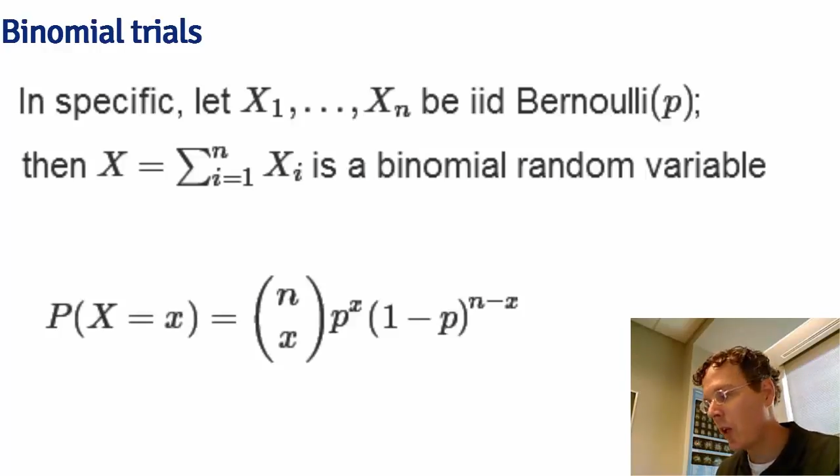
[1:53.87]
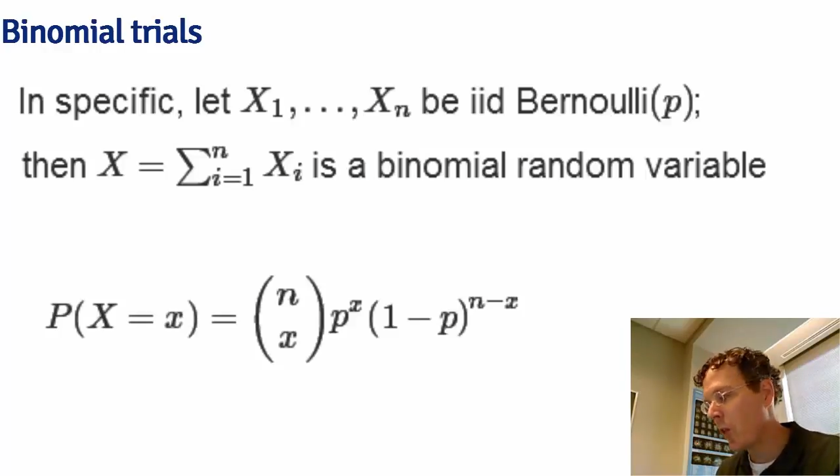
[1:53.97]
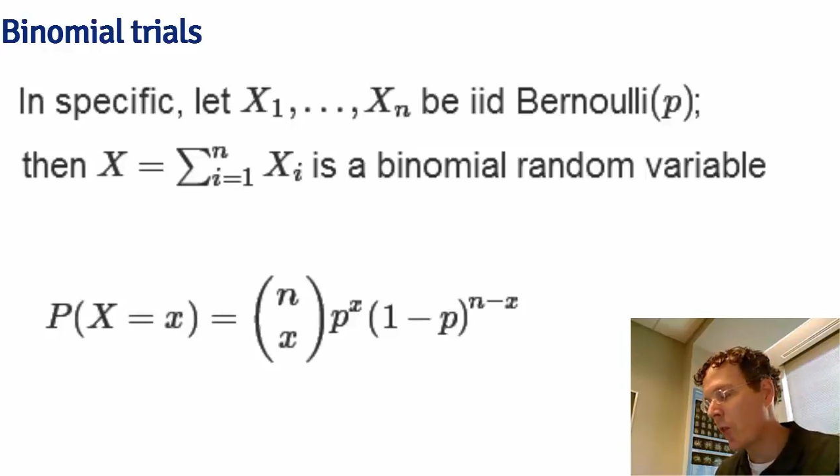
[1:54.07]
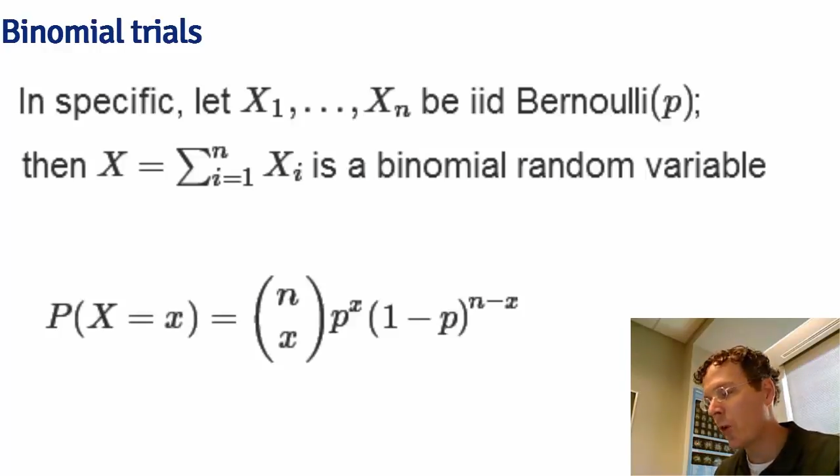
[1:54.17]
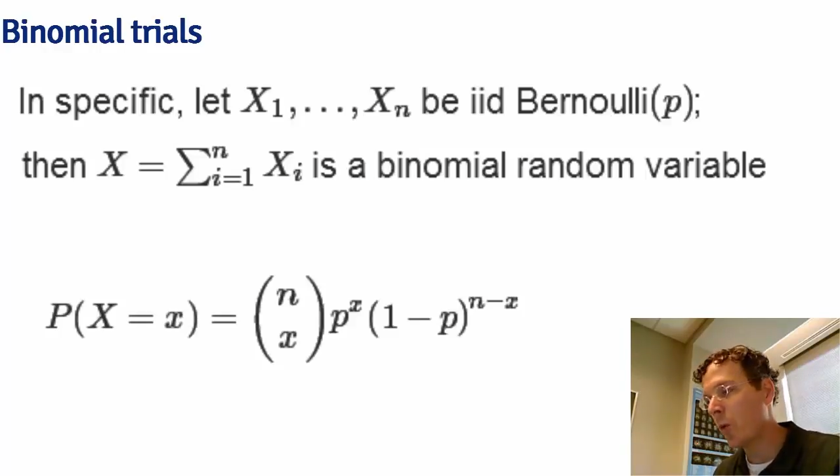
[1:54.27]

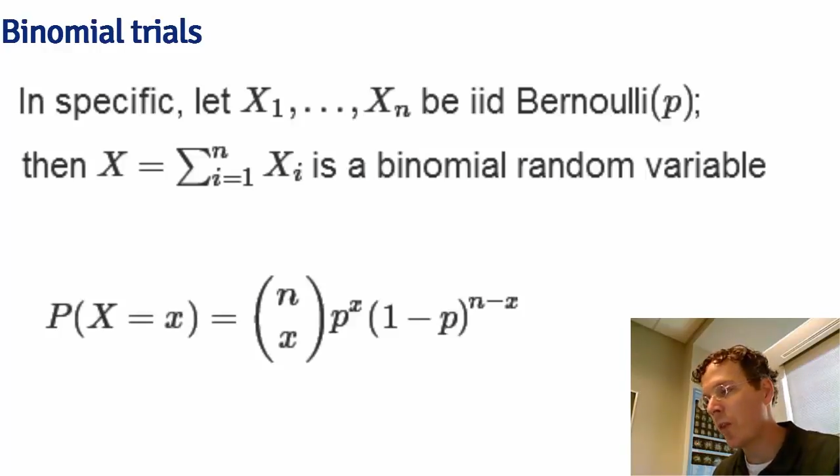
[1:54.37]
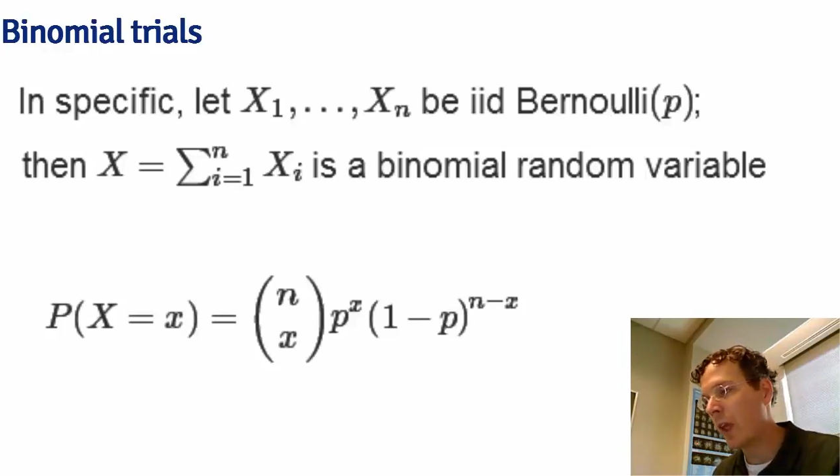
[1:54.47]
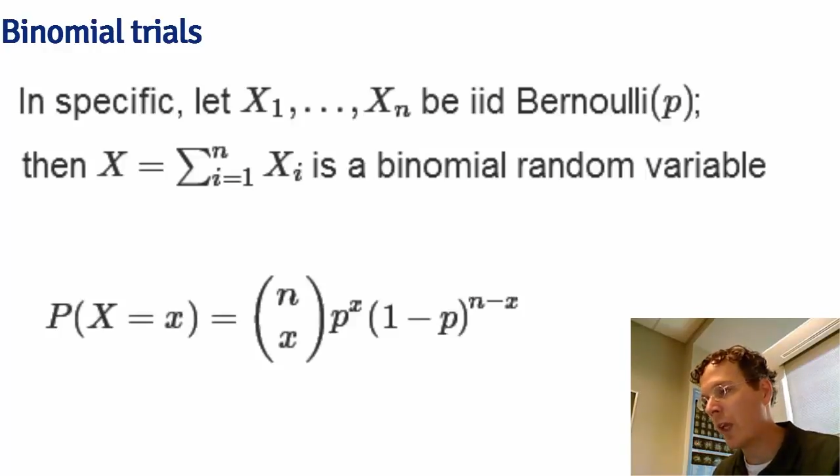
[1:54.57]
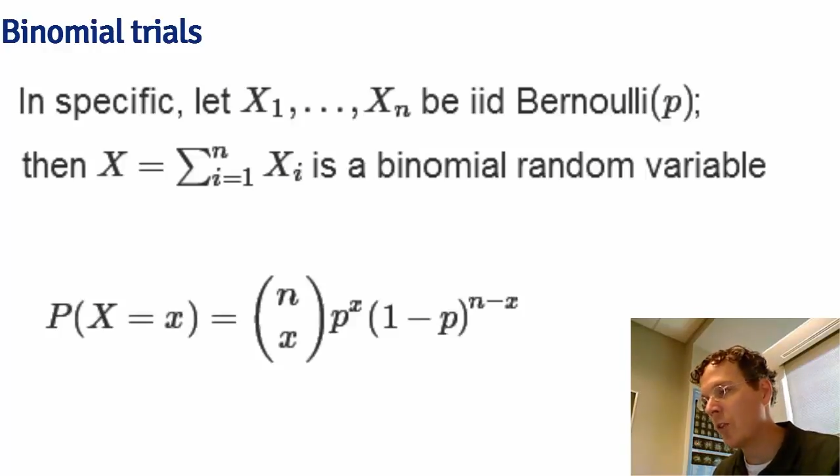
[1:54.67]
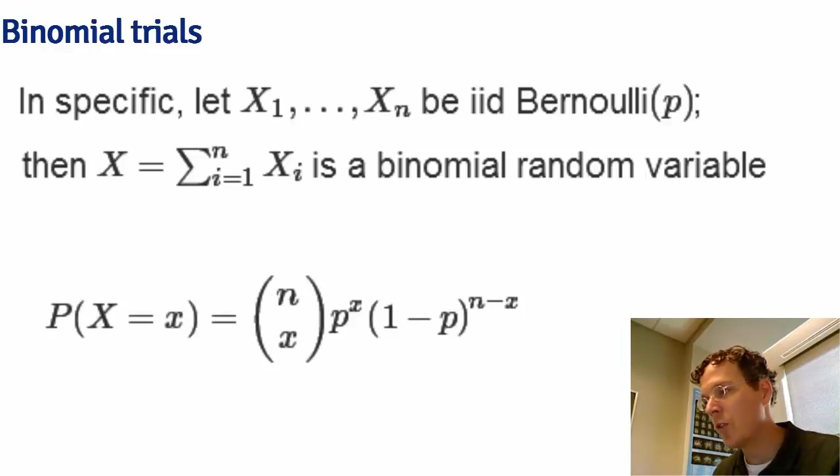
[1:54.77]
though with
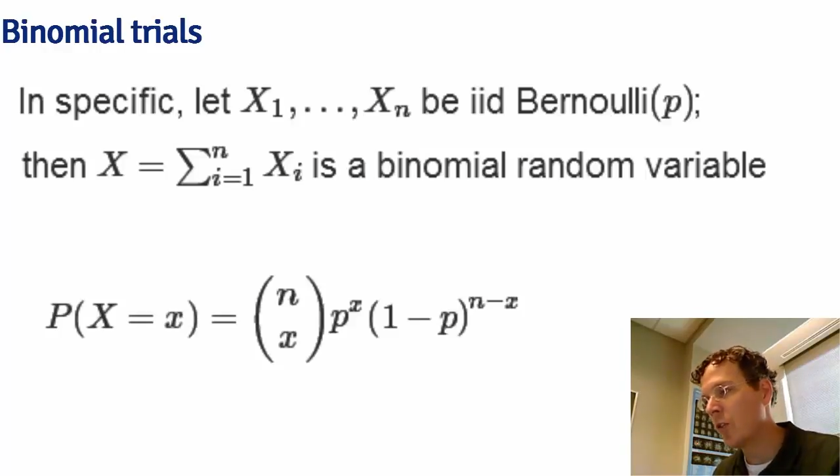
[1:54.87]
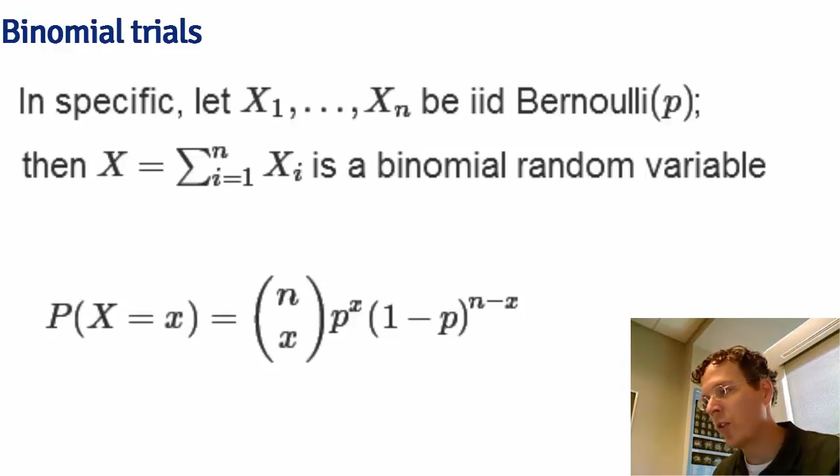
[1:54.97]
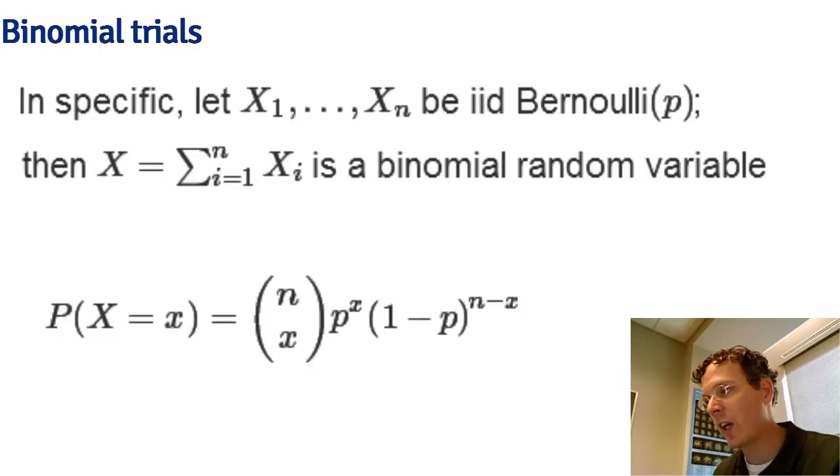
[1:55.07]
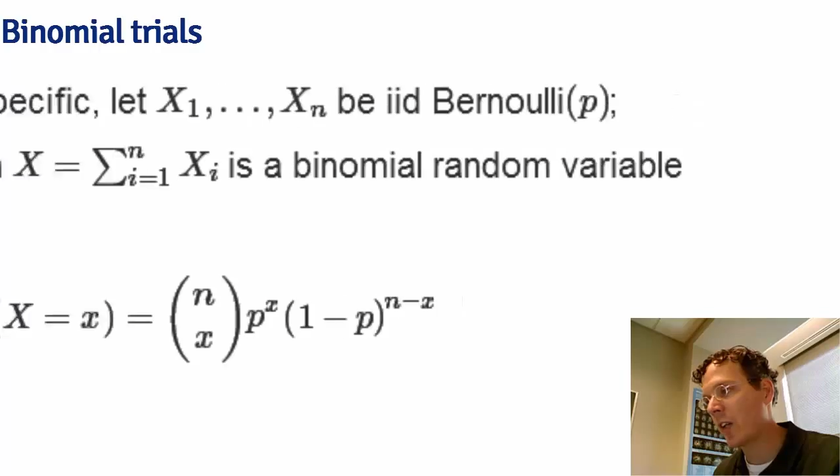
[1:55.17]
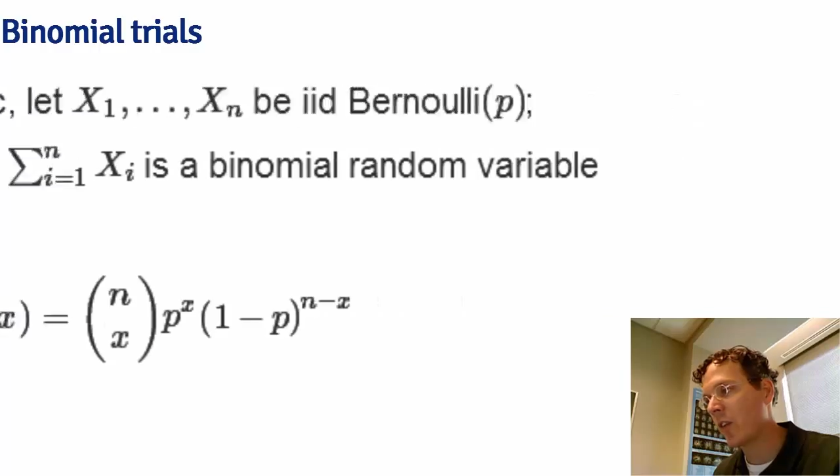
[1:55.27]
n choose
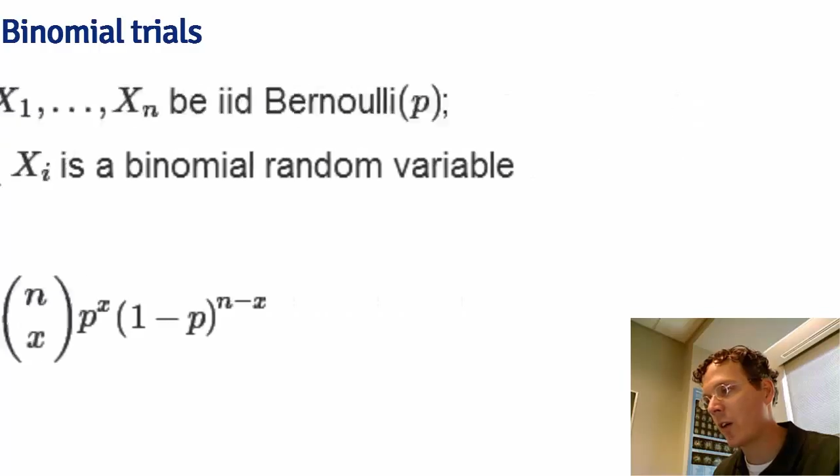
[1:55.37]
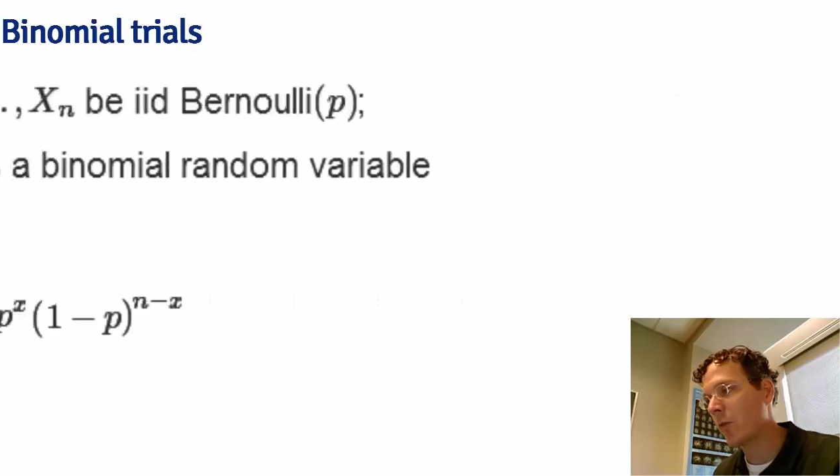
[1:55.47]
x out